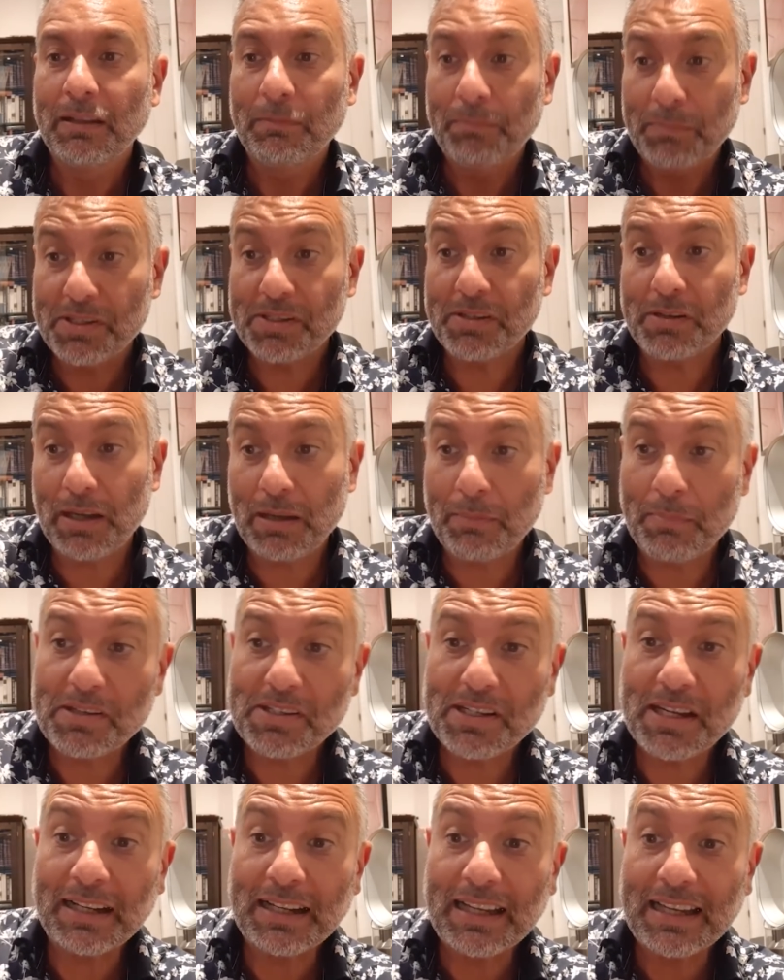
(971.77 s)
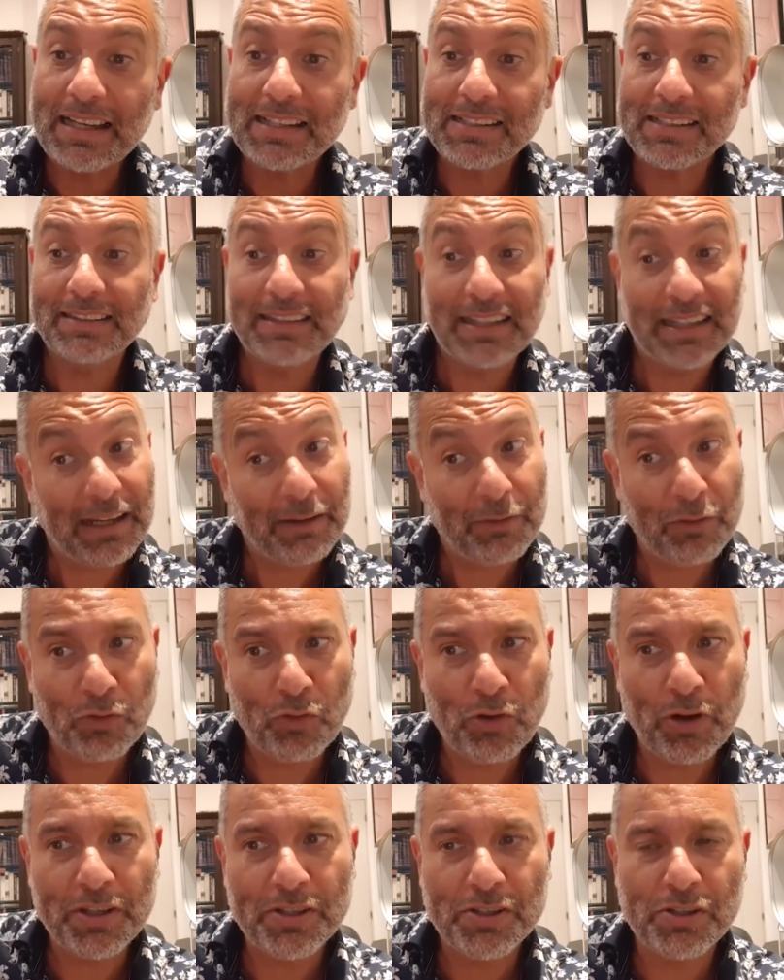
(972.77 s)
Messi and Quique Setién, I've
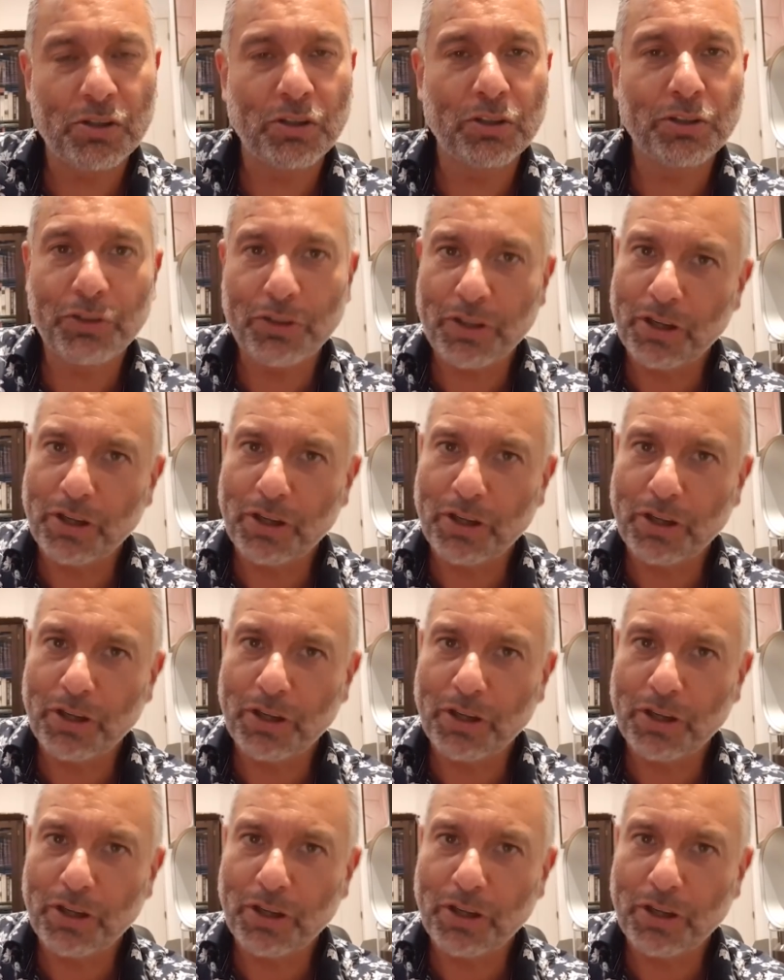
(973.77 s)
already told you.